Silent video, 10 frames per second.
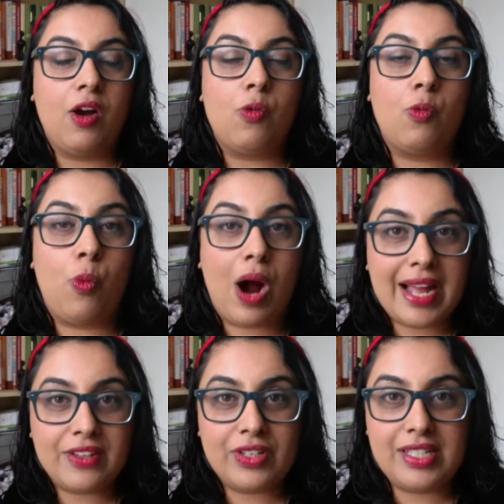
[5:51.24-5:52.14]

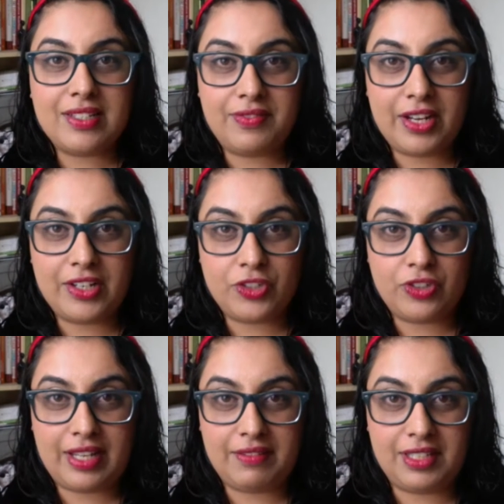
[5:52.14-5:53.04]
Why you need to find your
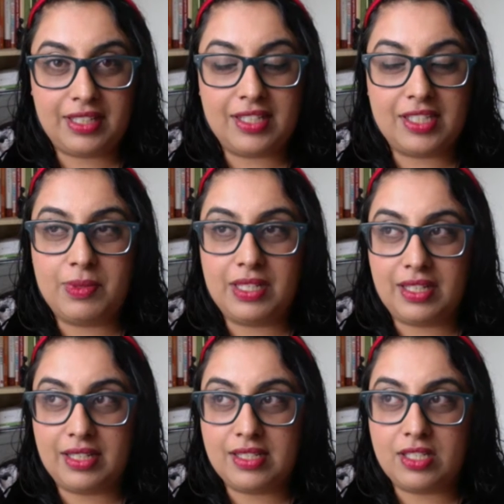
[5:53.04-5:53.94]
Navy is
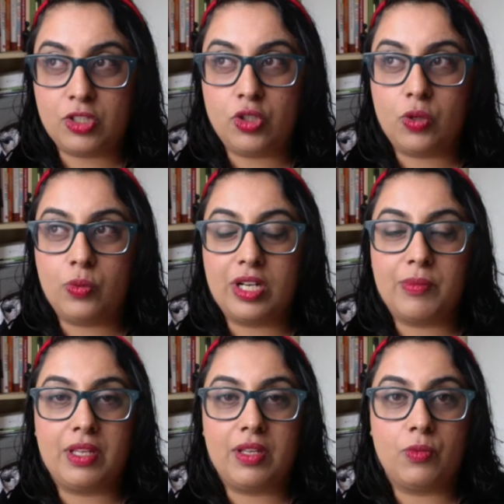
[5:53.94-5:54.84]
because you don't want to
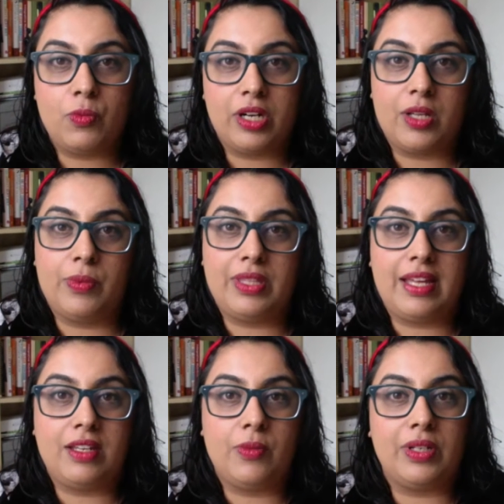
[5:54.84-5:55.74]
be working with
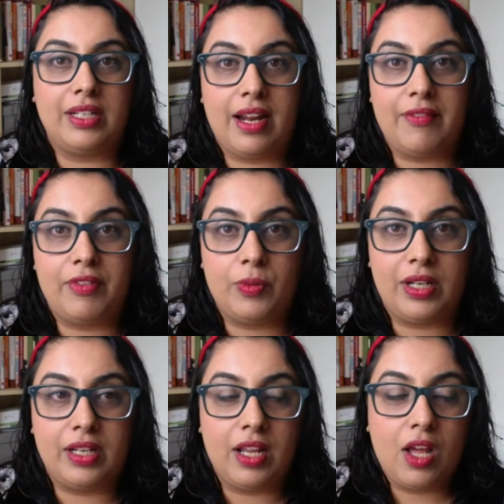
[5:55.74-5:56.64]
anyone and everyone.
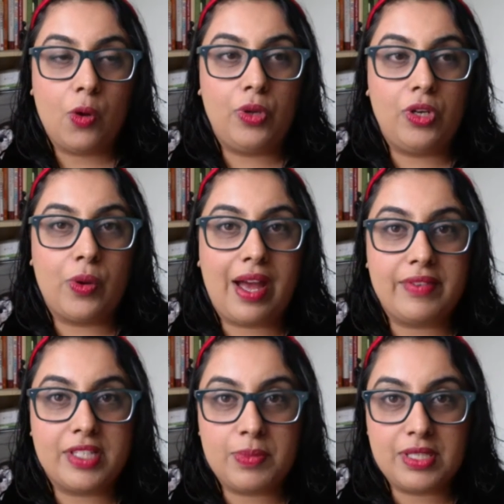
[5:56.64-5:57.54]
When you have
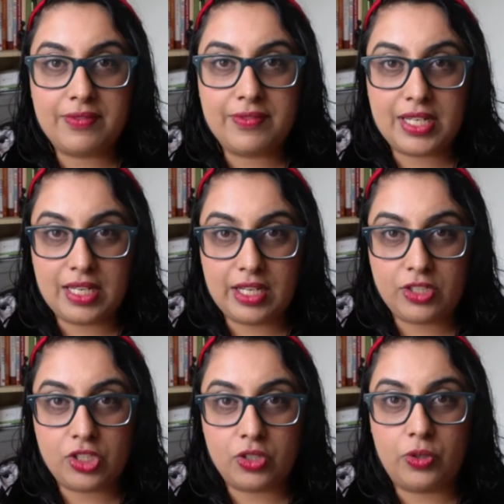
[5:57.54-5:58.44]
a specific
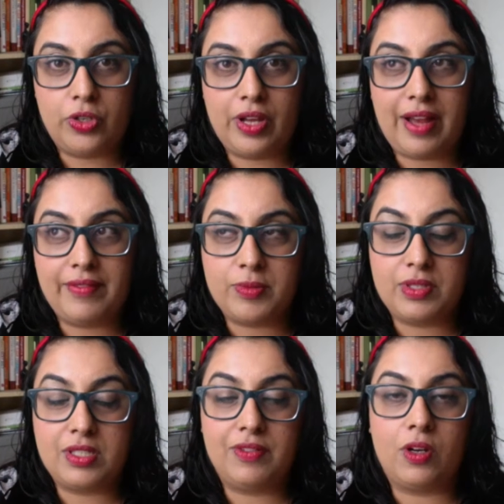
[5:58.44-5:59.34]
niche or you have a
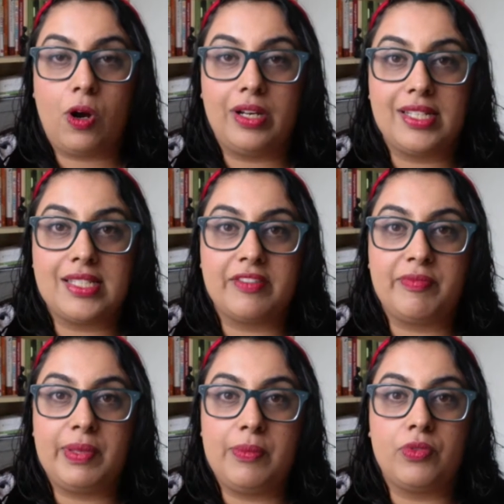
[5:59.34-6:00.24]
specific audience of
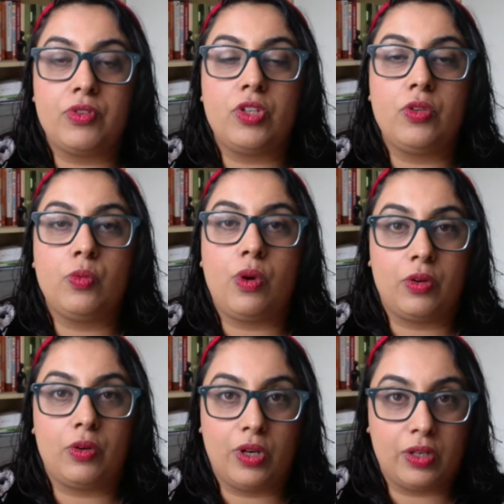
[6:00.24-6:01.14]
people you want
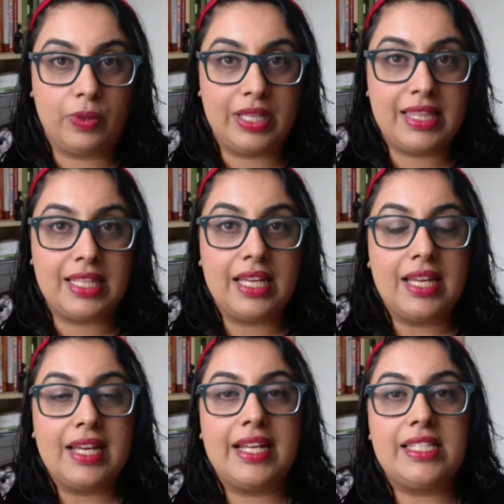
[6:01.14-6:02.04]
to work with,
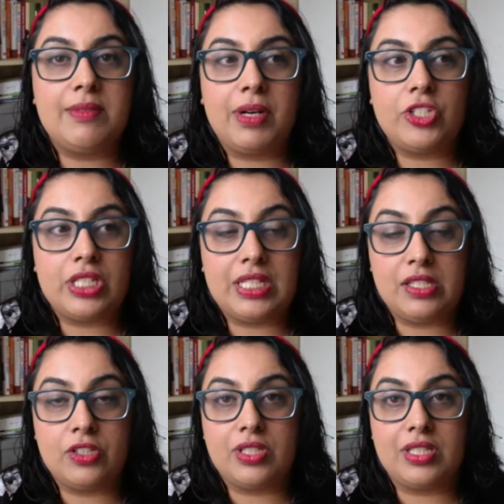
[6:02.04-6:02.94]
it's much easier to